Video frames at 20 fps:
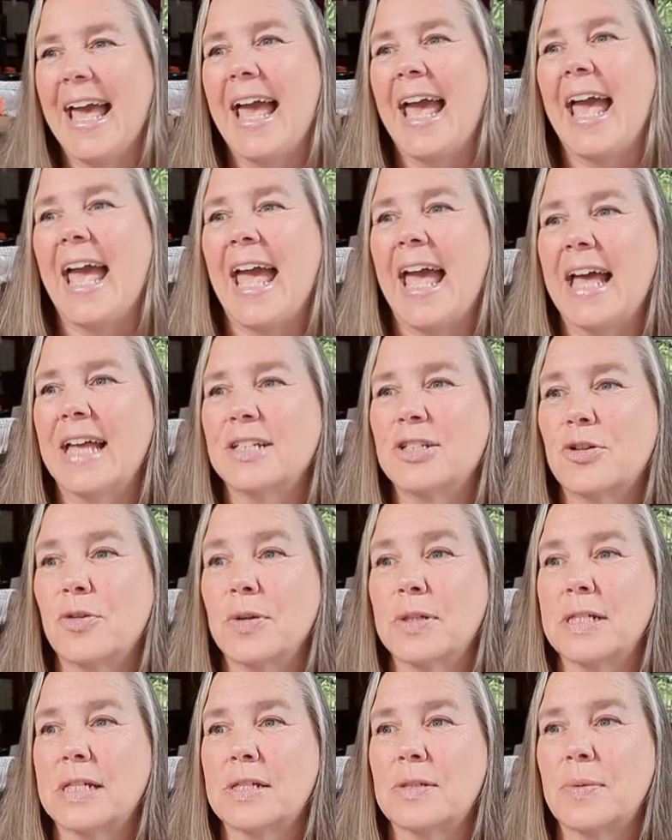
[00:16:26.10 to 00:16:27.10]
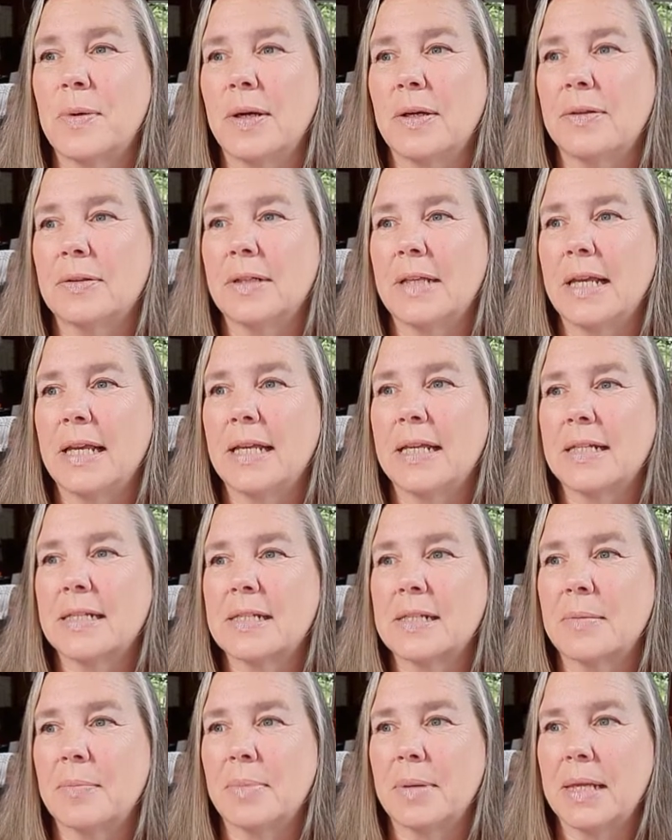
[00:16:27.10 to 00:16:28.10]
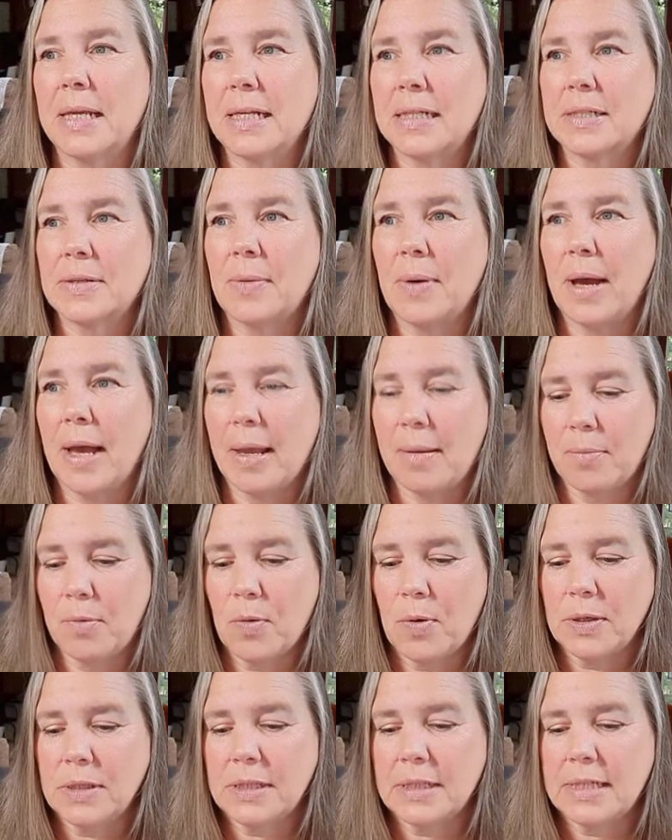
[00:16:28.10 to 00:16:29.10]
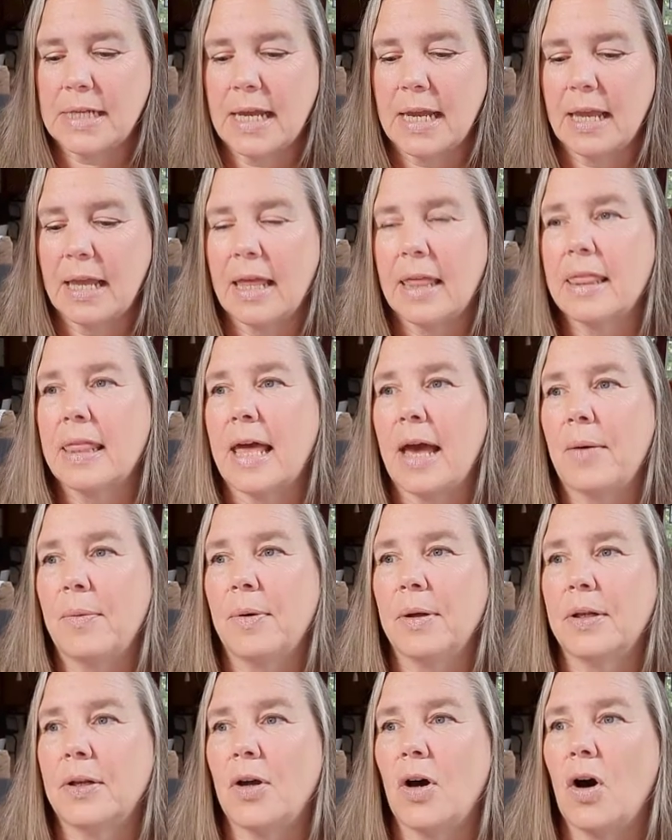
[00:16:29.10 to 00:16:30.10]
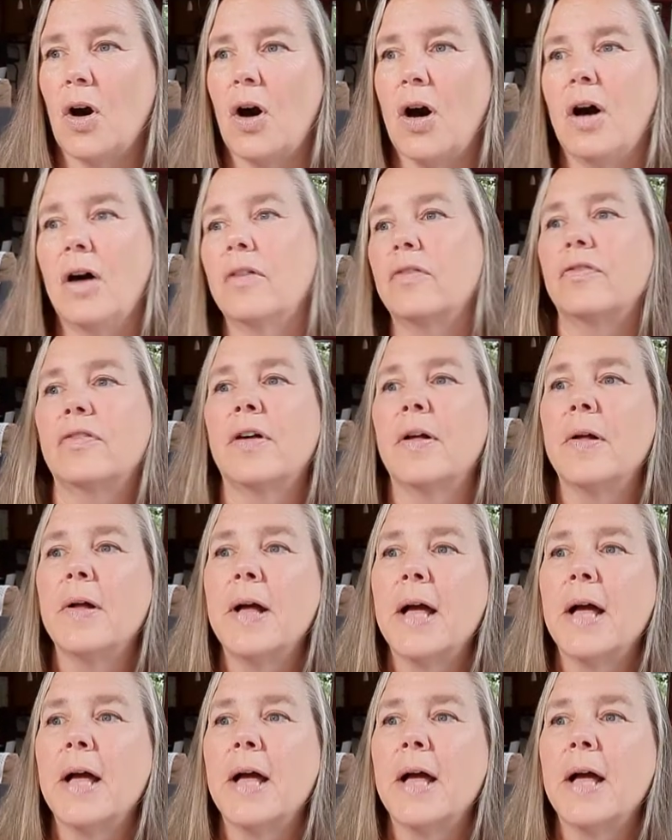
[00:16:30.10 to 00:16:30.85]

And Chris's quilt is complete, so I am going to take that one off.